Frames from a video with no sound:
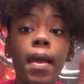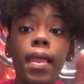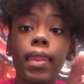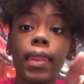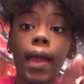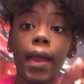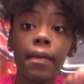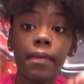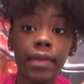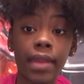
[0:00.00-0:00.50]

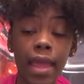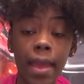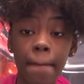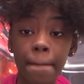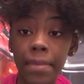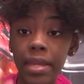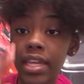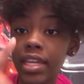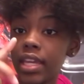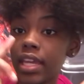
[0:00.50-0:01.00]
like, that
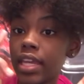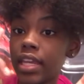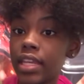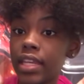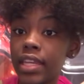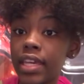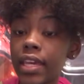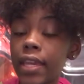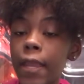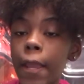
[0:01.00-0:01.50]
B and
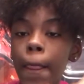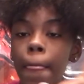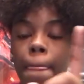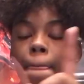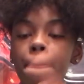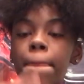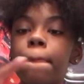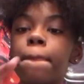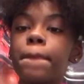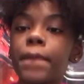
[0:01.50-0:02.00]
D,
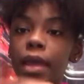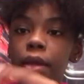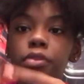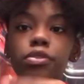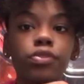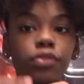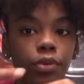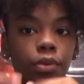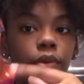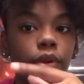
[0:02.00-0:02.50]
they
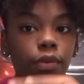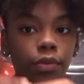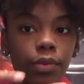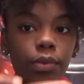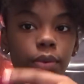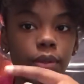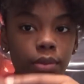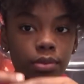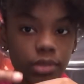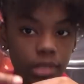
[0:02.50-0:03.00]
was for
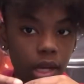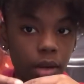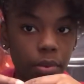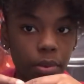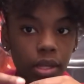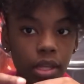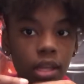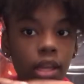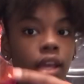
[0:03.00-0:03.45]
real talking.